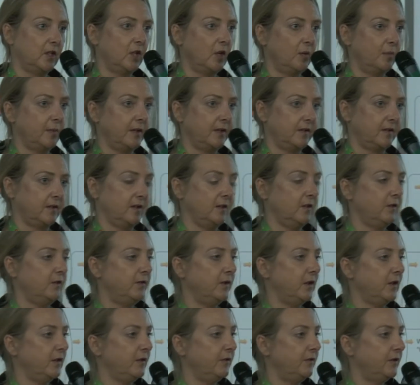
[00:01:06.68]
your business
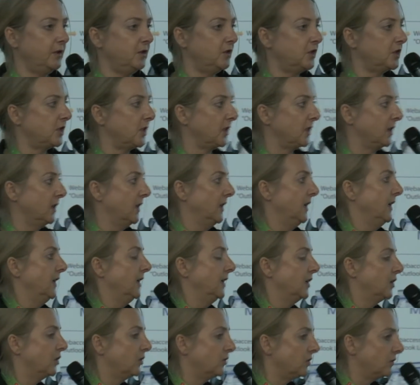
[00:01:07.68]
for the future.
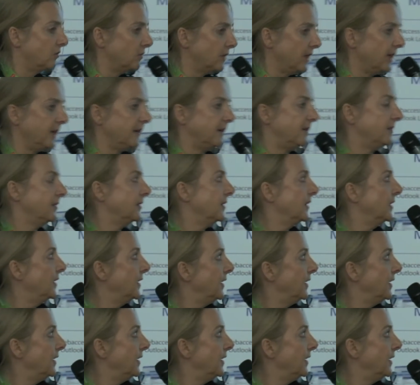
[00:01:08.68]
Great.